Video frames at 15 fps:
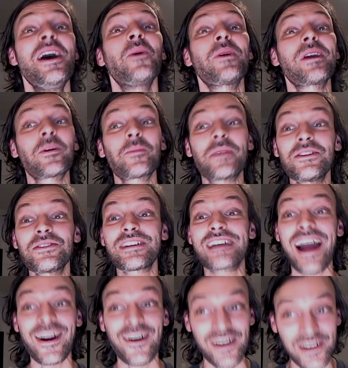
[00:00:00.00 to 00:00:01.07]
We are building
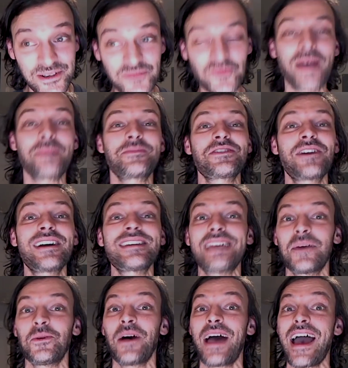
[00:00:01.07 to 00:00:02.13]
our own website
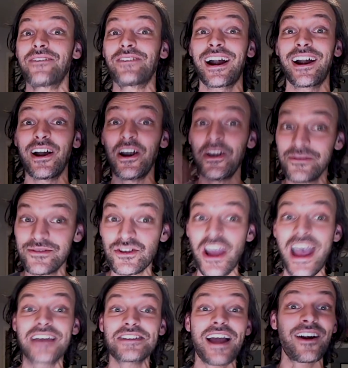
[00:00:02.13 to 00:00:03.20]
that will have our own
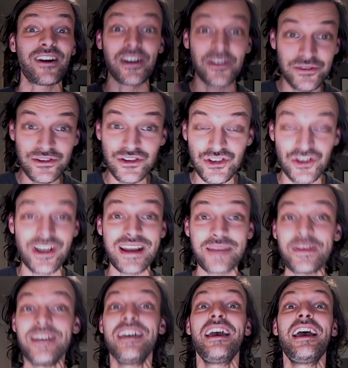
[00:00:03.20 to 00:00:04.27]
chat, our own stream